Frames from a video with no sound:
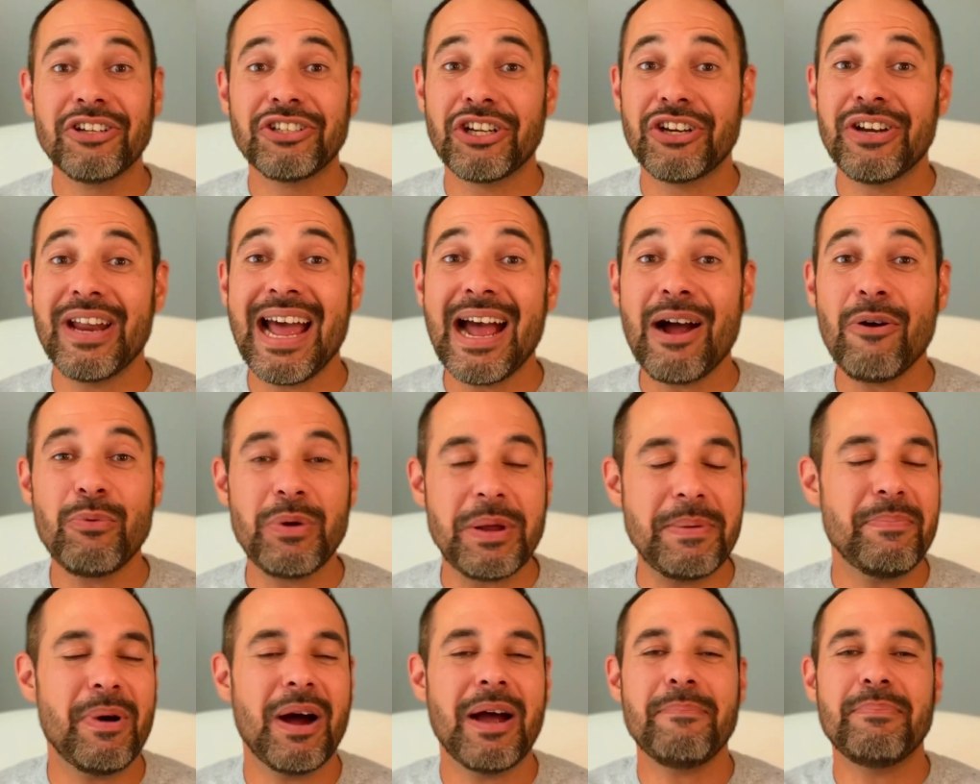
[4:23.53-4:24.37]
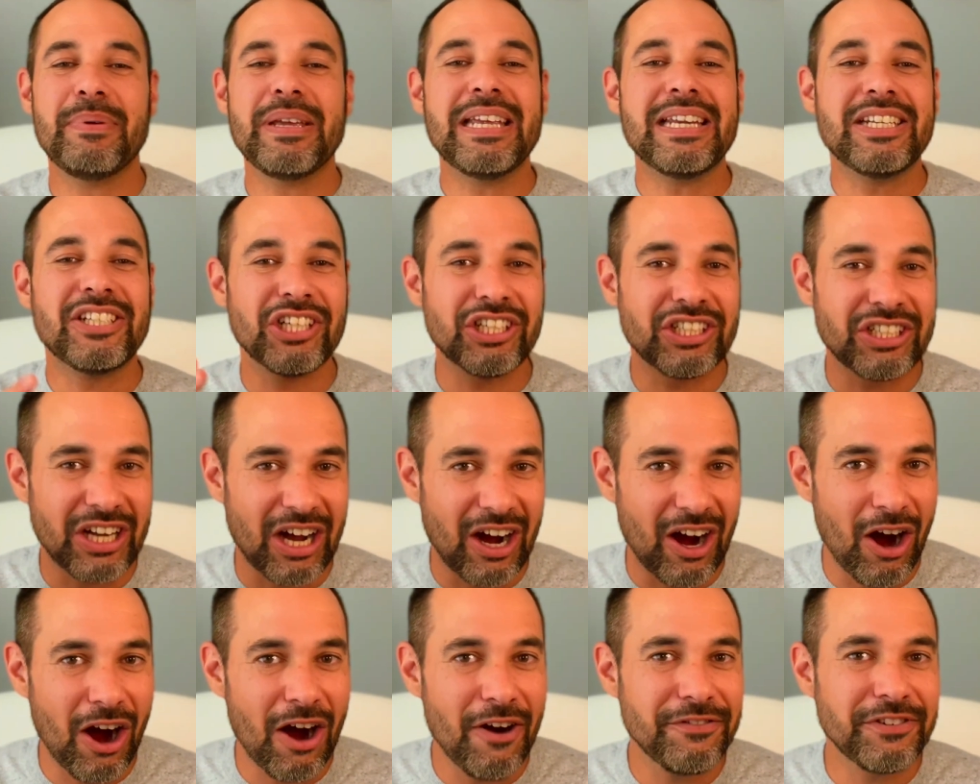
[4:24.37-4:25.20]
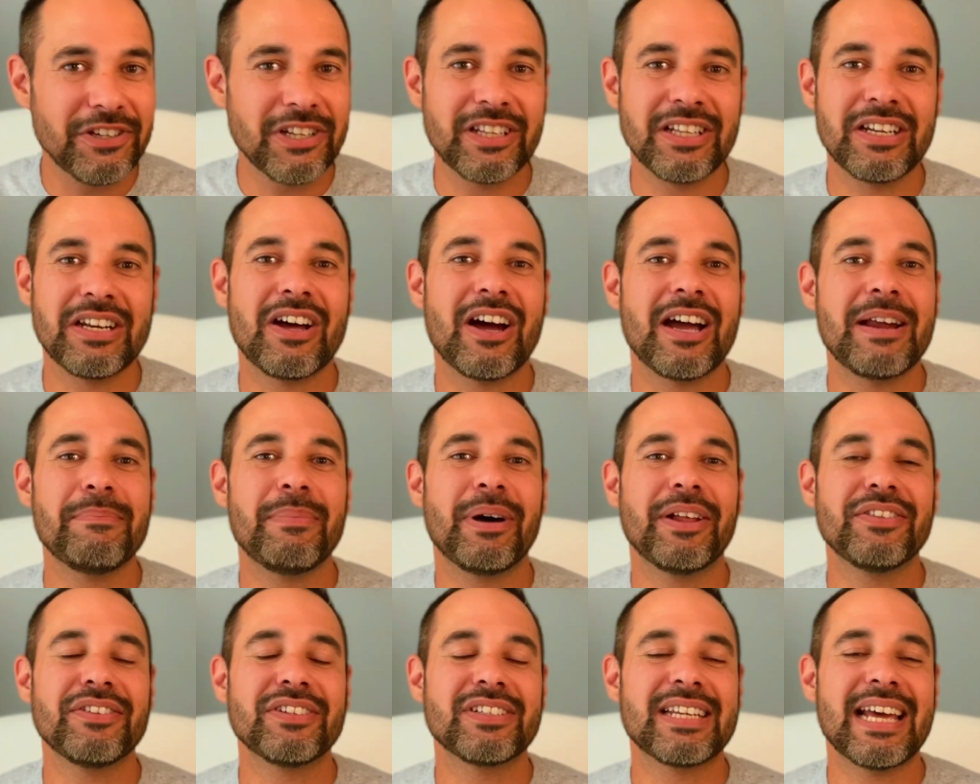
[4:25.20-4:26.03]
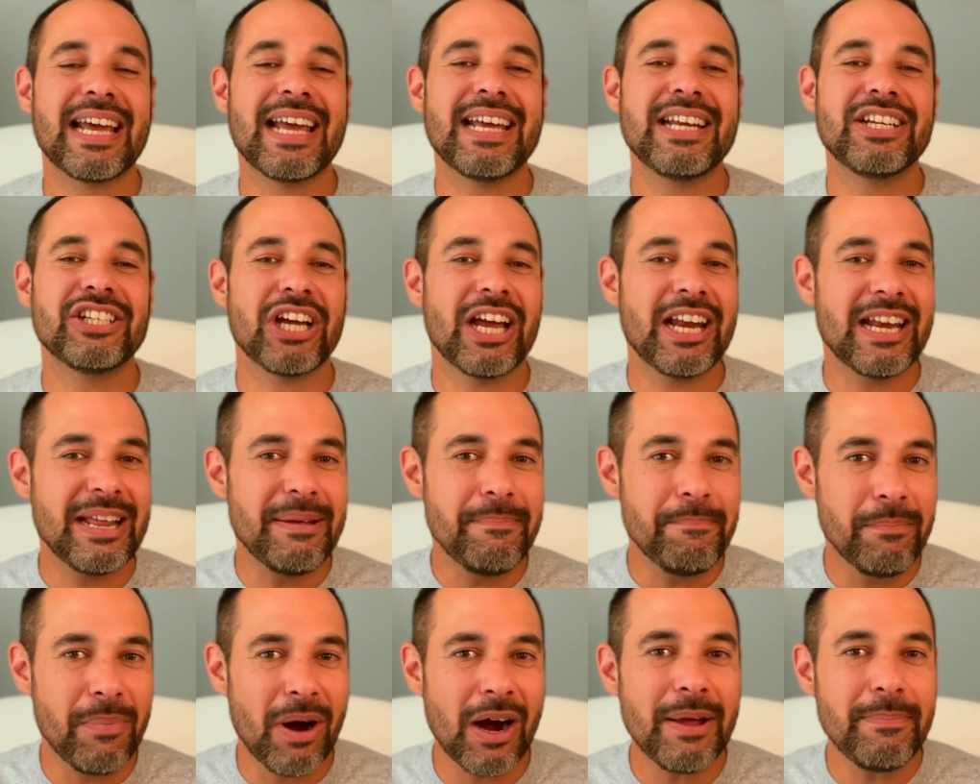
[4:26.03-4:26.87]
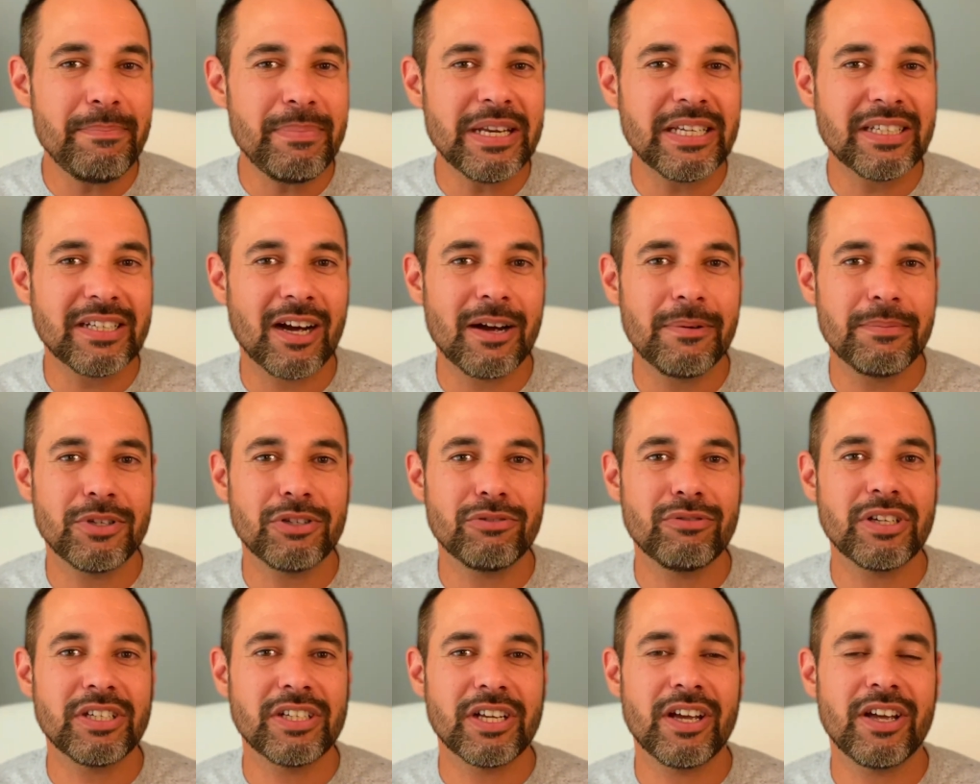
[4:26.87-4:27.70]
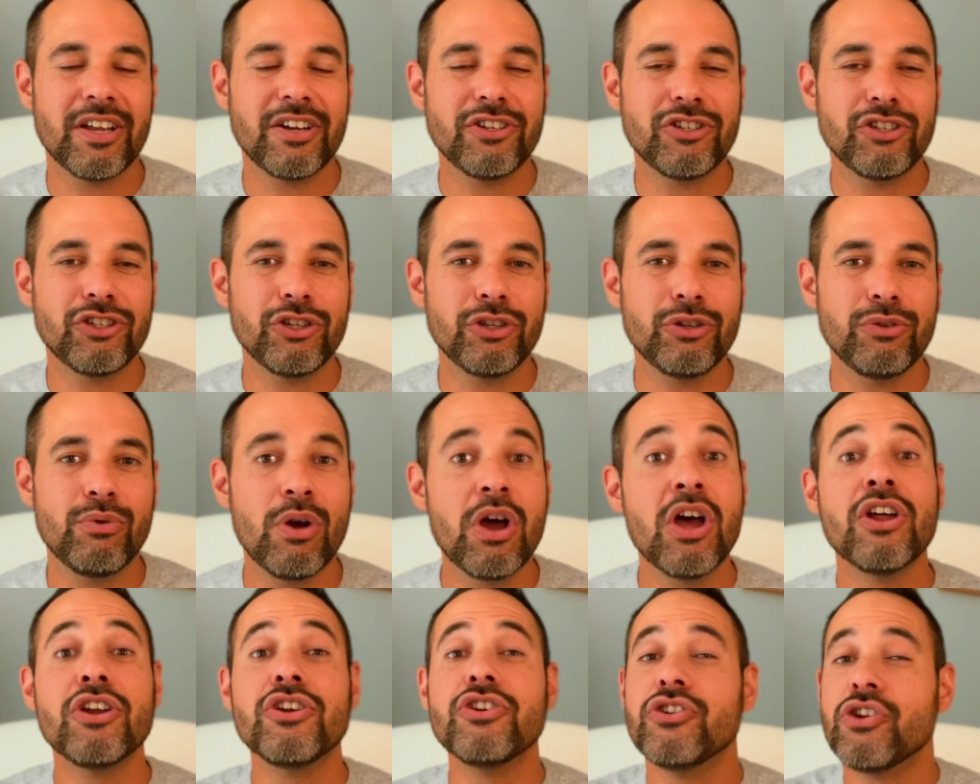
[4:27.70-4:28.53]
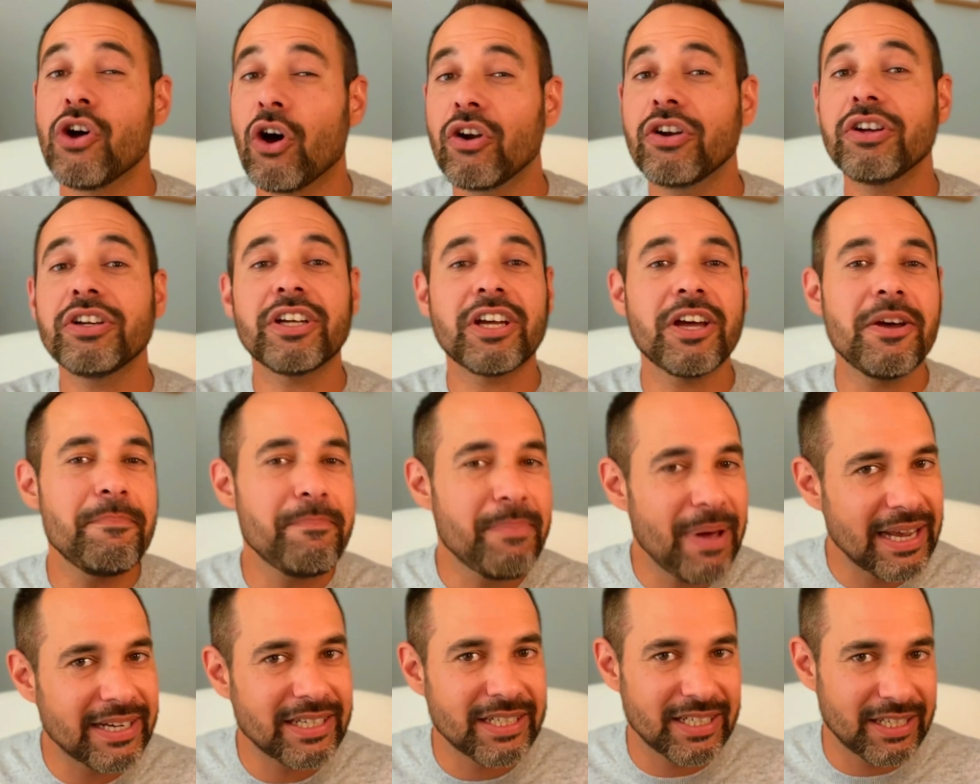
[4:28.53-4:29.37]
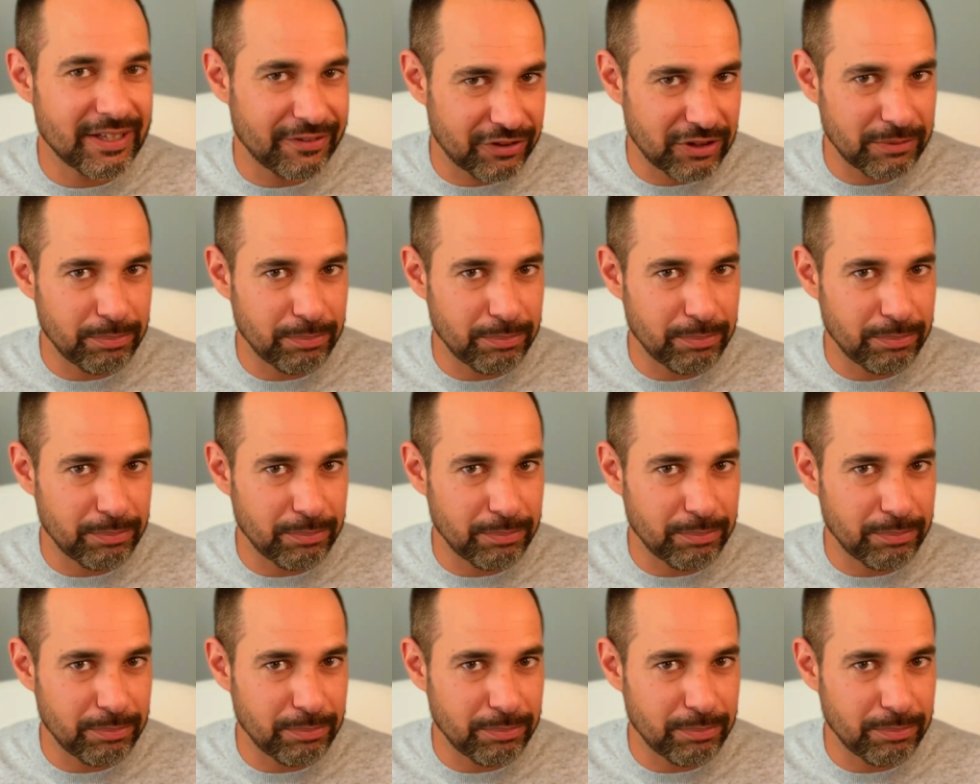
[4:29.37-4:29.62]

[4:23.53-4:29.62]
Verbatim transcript: So now we might be just after the nine month stage, and it might be time to return to non competitive